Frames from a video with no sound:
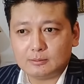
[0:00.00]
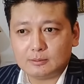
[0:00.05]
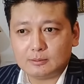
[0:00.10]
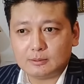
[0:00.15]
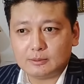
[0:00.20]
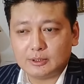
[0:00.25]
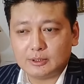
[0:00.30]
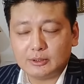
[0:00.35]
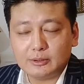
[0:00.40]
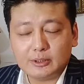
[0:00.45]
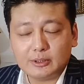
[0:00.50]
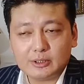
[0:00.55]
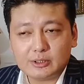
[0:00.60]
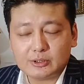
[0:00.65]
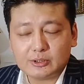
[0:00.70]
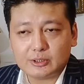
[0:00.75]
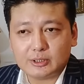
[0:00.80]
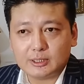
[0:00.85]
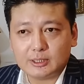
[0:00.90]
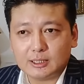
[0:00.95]

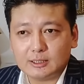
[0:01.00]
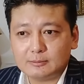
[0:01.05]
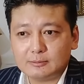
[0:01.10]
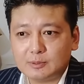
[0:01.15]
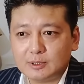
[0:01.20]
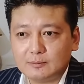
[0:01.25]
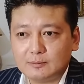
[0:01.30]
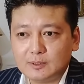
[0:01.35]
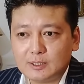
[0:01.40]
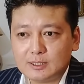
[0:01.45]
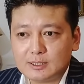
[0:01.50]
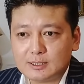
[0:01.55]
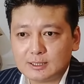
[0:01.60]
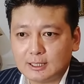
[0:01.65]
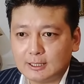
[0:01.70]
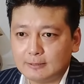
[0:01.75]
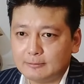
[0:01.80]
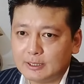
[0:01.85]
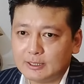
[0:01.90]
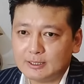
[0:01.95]
nourished and the underprivileged.
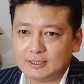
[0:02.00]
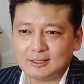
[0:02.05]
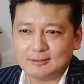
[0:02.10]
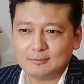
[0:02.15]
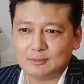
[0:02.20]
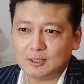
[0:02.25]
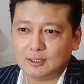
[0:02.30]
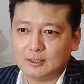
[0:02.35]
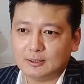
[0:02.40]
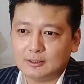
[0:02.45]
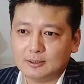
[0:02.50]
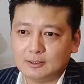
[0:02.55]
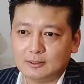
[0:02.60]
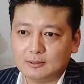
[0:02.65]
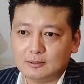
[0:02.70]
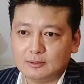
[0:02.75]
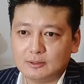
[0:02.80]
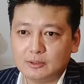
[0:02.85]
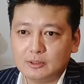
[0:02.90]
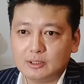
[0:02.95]
I mean, come on,
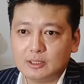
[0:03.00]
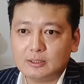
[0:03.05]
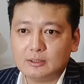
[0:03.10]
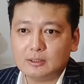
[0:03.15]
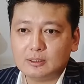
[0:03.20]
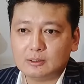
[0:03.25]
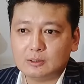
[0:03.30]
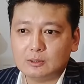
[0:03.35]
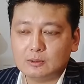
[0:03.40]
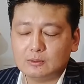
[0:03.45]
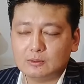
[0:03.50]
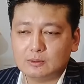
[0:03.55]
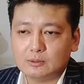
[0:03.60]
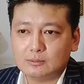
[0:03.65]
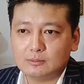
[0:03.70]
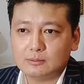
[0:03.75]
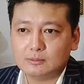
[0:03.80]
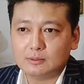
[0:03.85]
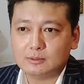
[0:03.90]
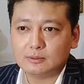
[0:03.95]
you cannot go
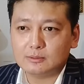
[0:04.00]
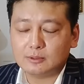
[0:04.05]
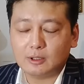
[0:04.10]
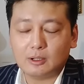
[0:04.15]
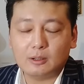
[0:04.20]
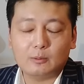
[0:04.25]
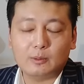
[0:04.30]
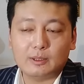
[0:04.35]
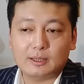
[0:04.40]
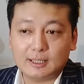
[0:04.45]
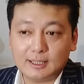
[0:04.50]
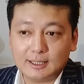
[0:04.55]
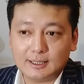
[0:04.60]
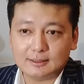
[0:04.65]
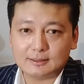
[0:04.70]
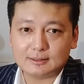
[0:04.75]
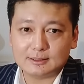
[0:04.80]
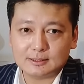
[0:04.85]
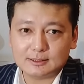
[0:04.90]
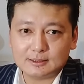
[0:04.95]
wrong with
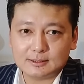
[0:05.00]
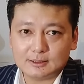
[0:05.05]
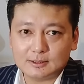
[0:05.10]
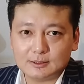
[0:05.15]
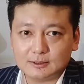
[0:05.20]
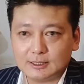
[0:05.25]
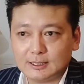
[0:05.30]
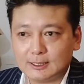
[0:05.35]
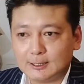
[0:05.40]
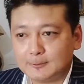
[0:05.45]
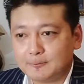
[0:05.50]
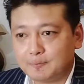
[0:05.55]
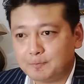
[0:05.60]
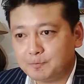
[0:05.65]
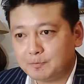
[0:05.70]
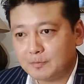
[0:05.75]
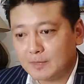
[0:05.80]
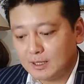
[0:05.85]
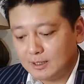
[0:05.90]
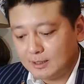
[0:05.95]
that. Okay,
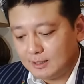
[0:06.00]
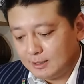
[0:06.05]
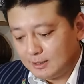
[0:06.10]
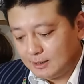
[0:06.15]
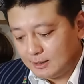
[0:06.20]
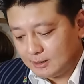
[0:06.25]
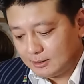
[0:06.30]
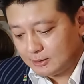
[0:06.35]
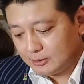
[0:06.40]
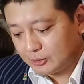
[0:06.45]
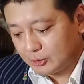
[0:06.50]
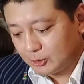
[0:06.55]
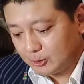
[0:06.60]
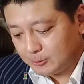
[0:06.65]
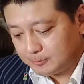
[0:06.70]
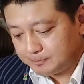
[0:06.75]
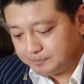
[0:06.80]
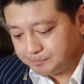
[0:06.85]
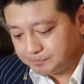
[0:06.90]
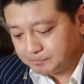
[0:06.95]

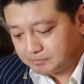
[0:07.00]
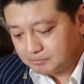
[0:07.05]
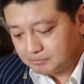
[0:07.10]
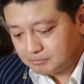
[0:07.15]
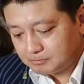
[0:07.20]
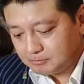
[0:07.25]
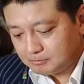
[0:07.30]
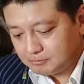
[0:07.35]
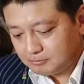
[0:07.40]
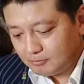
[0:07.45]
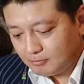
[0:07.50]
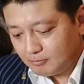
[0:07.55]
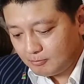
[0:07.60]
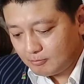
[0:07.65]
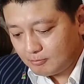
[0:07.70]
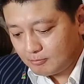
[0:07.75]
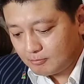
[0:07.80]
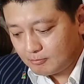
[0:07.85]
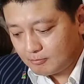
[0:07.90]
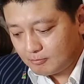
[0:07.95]
so,
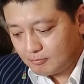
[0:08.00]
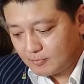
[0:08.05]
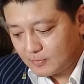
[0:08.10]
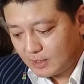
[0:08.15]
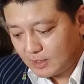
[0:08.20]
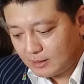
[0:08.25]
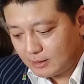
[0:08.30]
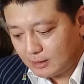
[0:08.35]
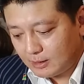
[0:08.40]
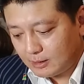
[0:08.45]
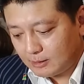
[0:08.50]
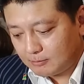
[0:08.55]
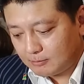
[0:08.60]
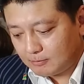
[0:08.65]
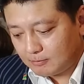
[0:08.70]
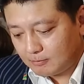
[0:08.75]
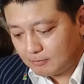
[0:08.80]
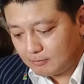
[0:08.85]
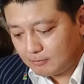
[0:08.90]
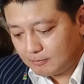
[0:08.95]

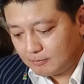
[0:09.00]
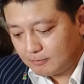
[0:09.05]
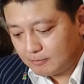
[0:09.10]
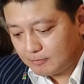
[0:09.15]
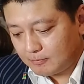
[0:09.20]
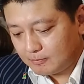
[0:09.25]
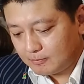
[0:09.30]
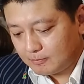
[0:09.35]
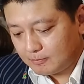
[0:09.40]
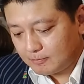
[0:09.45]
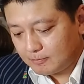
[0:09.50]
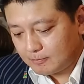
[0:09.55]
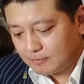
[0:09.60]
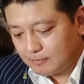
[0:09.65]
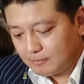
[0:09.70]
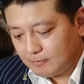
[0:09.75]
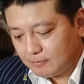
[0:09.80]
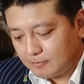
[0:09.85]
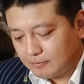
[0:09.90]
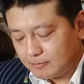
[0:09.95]
but
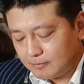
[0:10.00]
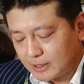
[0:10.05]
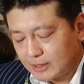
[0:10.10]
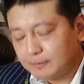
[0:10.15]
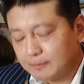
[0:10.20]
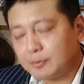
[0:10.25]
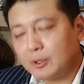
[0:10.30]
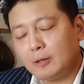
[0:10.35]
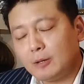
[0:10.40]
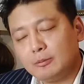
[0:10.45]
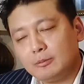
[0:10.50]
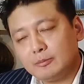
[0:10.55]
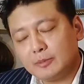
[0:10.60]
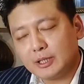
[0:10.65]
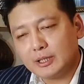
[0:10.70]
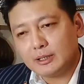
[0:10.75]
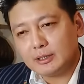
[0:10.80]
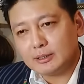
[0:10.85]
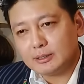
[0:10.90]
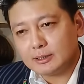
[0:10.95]
the problem
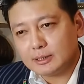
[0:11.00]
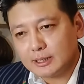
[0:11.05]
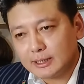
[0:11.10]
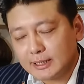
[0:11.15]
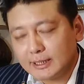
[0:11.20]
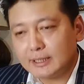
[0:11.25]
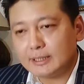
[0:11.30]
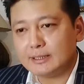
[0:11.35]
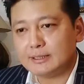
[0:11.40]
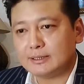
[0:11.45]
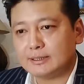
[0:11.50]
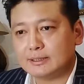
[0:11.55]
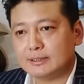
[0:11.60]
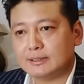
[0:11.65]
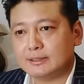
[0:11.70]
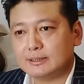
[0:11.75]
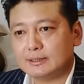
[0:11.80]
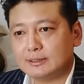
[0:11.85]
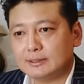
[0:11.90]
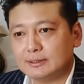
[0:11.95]
here
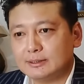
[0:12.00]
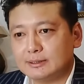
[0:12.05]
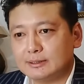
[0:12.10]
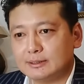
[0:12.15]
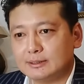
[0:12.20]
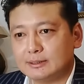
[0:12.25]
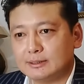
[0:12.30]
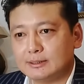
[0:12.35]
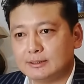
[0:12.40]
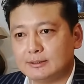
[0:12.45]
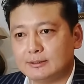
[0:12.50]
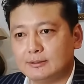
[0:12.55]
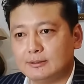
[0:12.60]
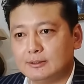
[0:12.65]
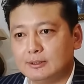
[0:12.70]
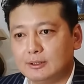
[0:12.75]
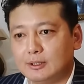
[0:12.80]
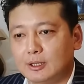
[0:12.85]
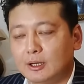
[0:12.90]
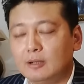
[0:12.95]
lays,
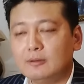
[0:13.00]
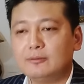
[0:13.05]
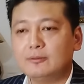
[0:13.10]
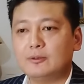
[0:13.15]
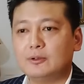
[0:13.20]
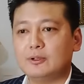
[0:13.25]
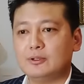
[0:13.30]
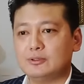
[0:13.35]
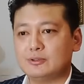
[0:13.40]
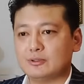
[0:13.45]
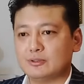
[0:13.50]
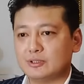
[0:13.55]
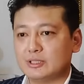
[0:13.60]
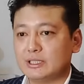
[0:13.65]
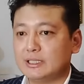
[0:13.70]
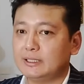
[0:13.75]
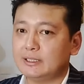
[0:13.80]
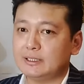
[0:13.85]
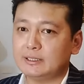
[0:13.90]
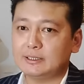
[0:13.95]
all for us to
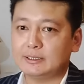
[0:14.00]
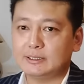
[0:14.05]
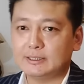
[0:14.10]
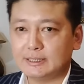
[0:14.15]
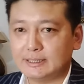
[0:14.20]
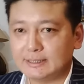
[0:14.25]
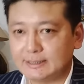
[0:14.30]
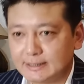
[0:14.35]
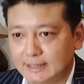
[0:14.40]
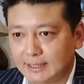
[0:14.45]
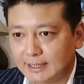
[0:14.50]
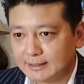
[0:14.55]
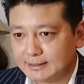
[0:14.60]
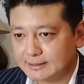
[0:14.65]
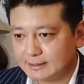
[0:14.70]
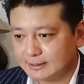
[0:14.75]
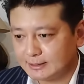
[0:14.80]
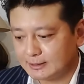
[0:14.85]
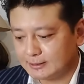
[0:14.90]
see here, is that